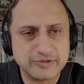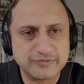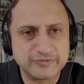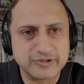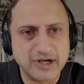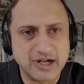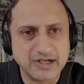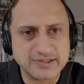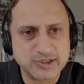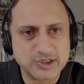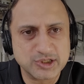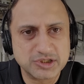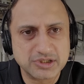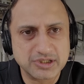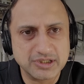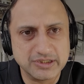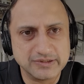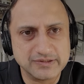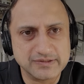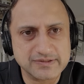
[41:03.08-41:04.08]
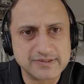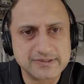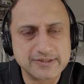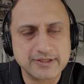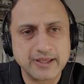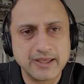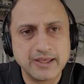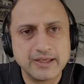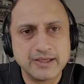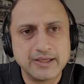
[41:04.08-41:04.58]
of
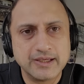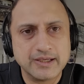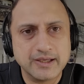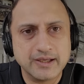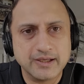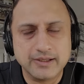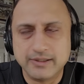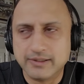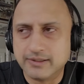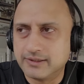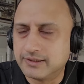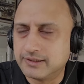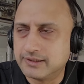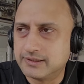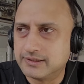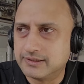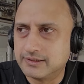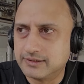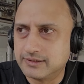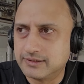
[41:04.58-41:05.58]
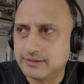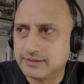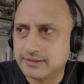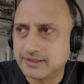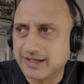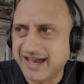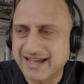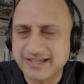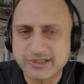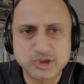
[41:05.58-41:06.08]
transitions, uh,
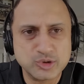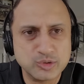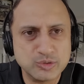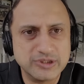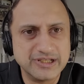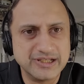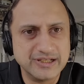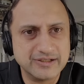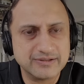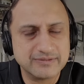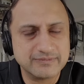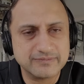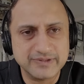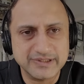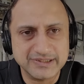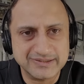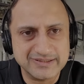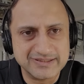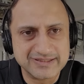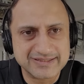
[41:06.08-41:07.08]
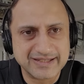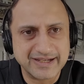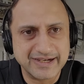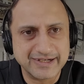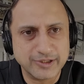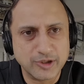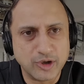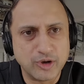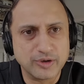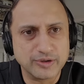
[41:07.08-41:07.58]
has to deal with this
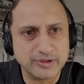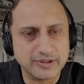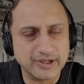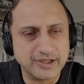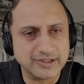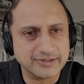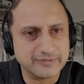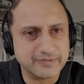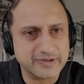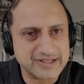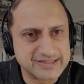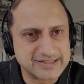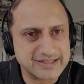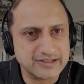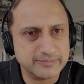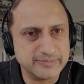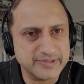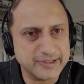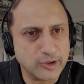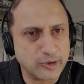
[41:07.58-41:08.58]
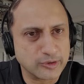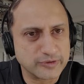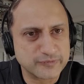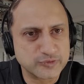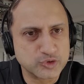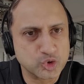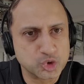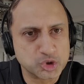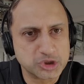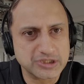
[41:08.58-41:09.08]
head on. Otherwise, there'll be a lot of
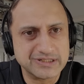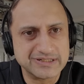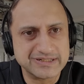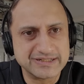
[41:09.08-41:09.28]
social